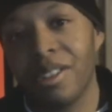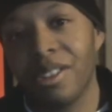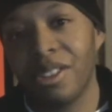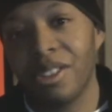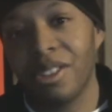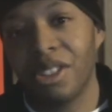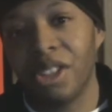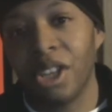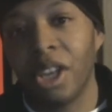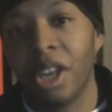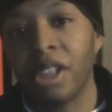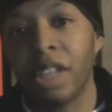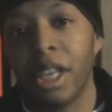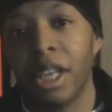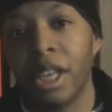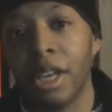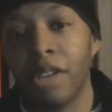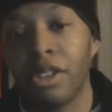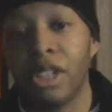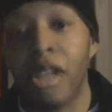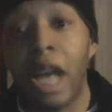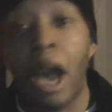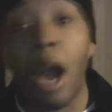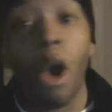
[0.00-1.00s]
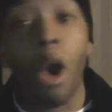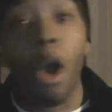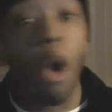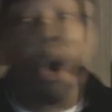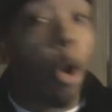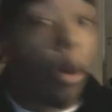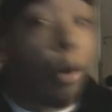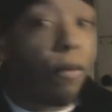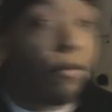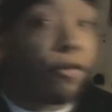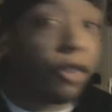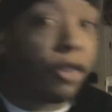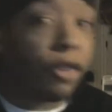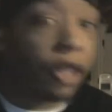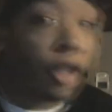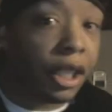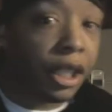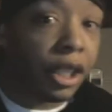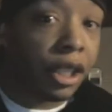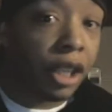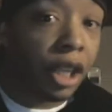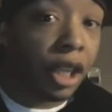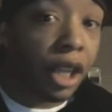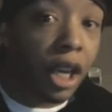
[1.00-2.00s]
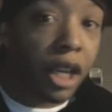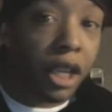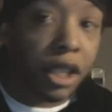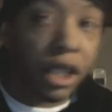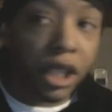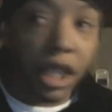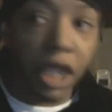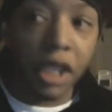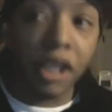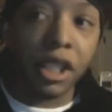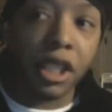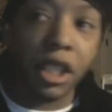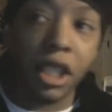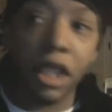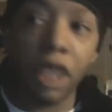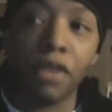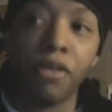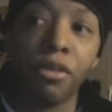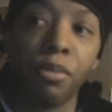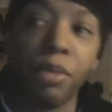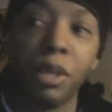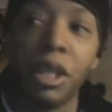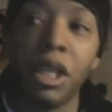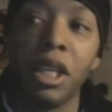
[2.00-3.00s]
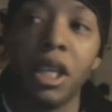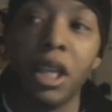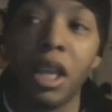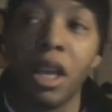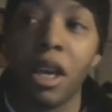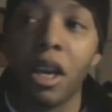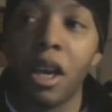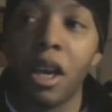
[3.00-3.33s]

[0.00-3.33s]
Ducktales. Now, hopefully, this gives me